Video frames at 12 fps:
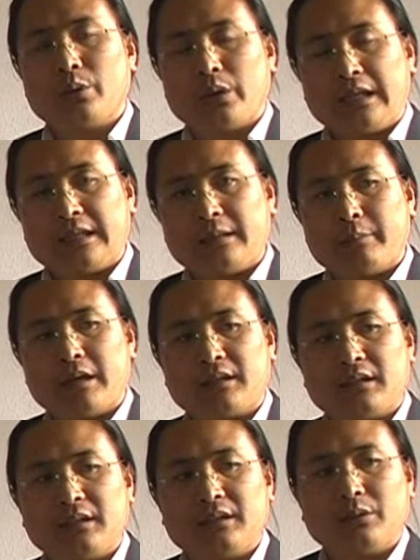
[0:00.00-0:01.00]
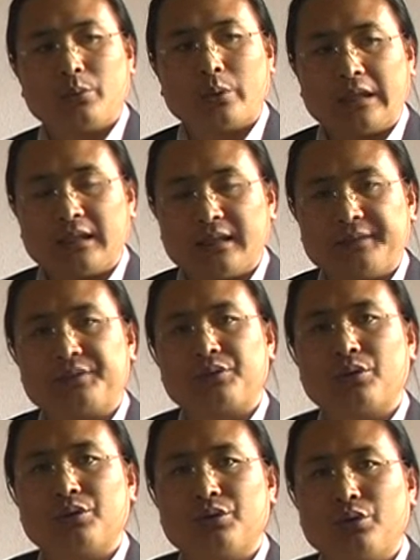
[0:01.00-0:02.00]
In Tibetan the wind is
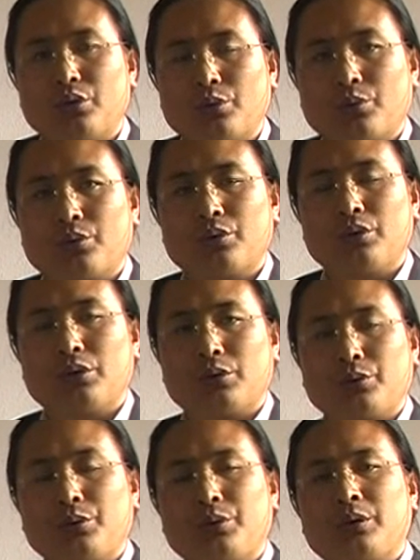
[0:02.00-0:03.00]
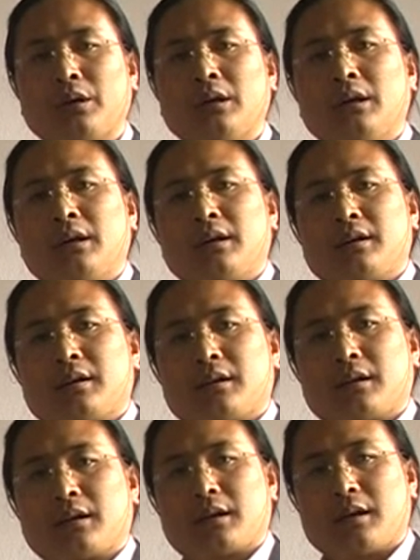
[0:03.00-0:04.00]
called lung. Lung
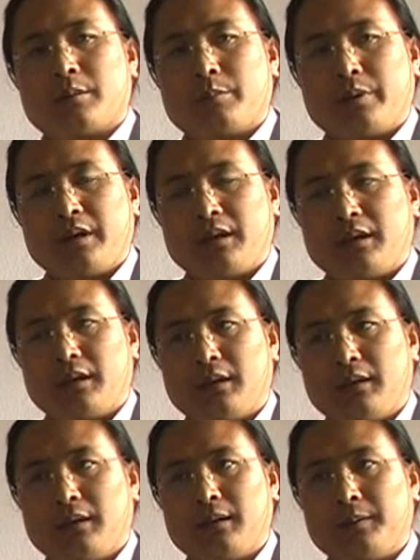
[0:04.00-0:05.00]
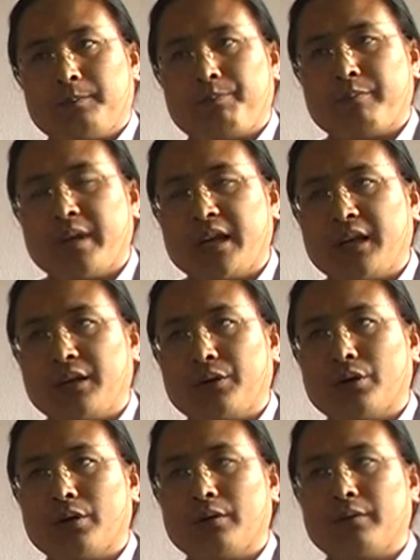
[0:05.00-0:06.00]
can be meaning of